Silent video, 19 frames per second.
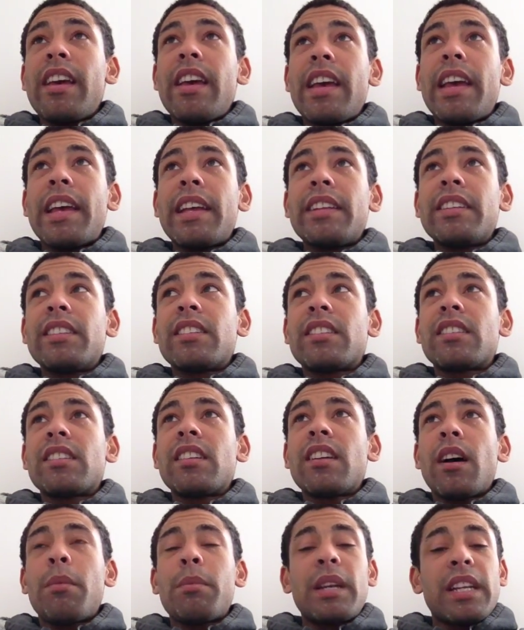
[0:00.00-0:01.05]
And
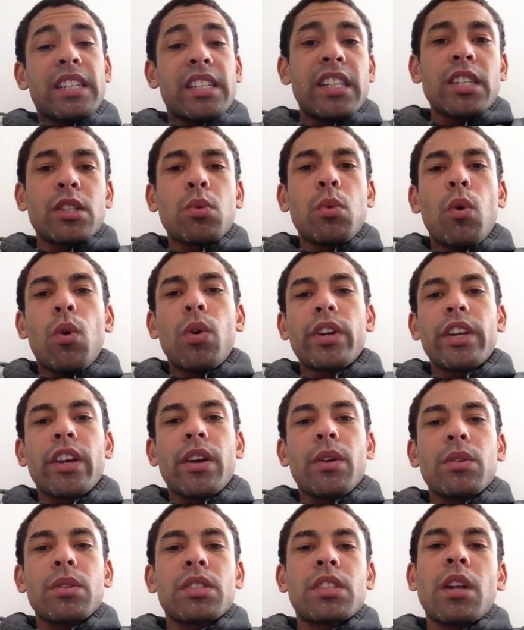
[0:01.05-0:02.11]
I've been listening to
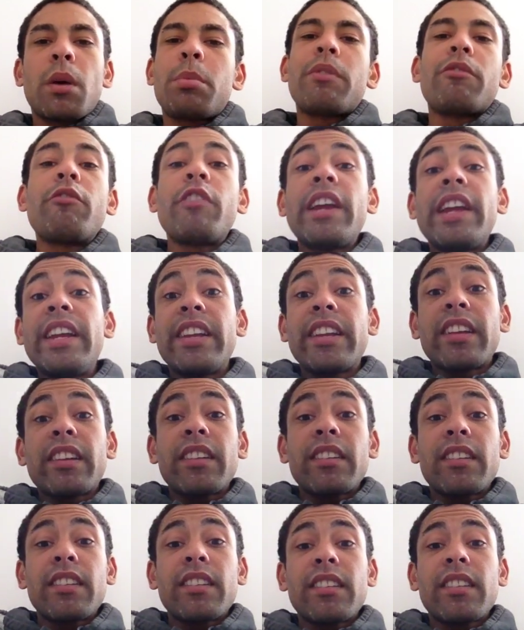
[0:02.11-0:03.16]
audios, and I've been reading.
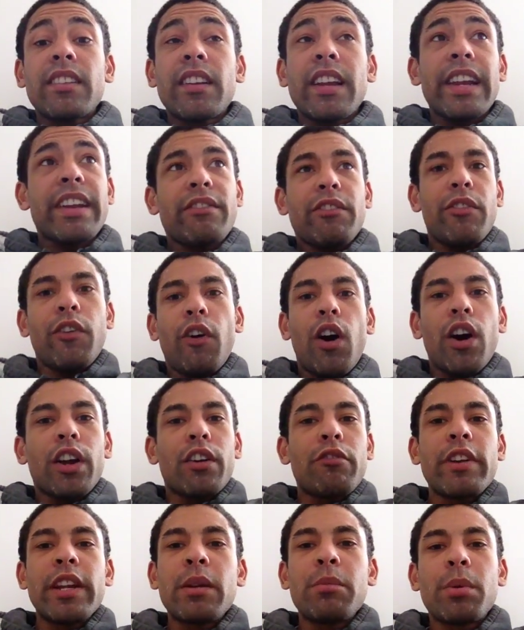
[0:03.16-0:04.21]
I never thought I
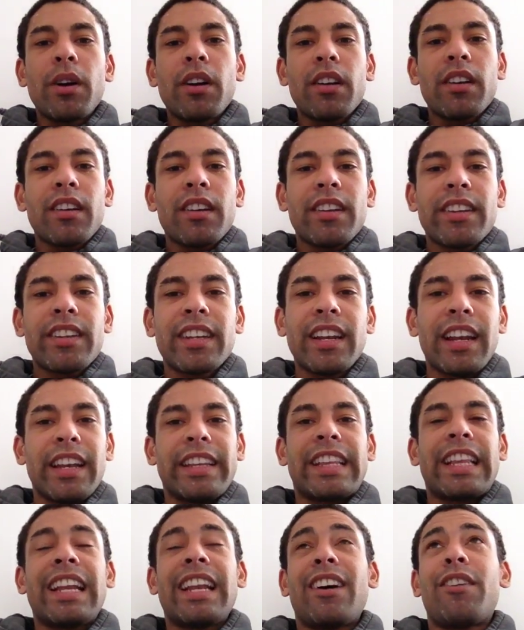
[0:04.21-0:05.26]
could read a book.
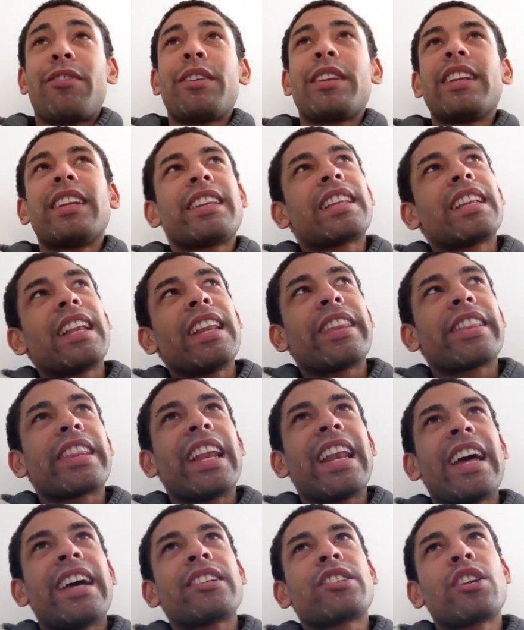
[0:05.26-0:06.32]
I think the
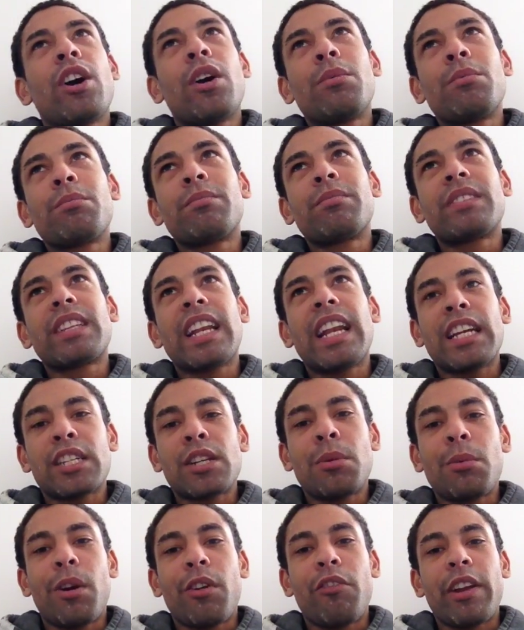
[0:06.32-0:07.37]
last time
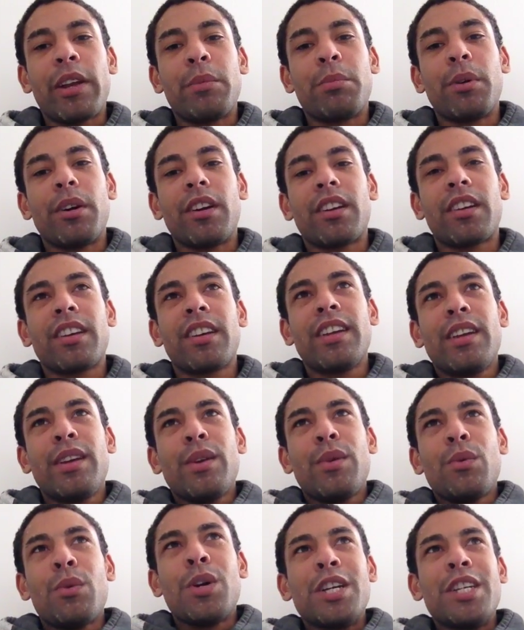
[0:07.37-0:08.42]
I read a book
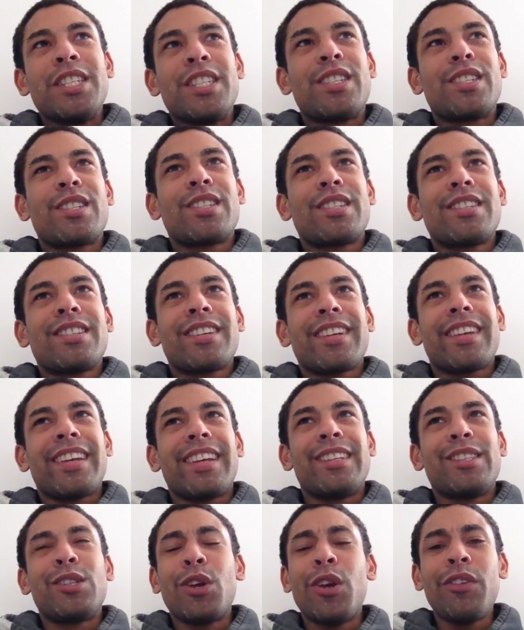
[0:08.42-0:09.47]
was
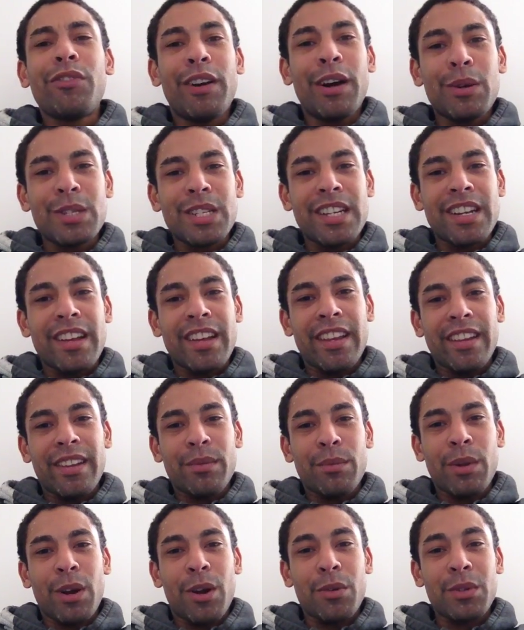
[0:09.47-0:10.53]
in
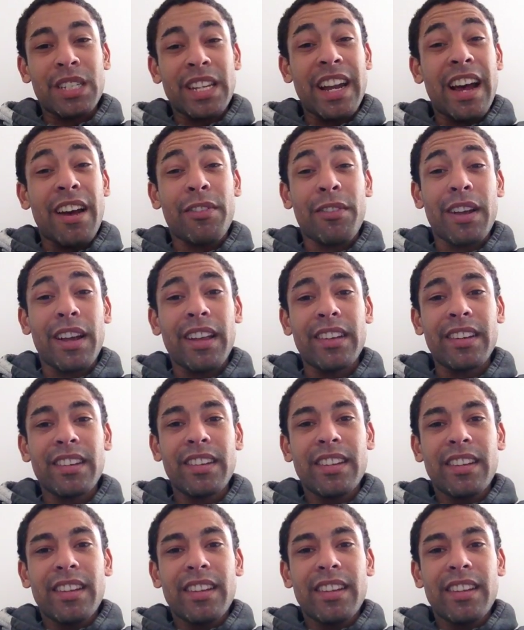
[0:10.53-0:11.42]
2008 when I was in Afghan,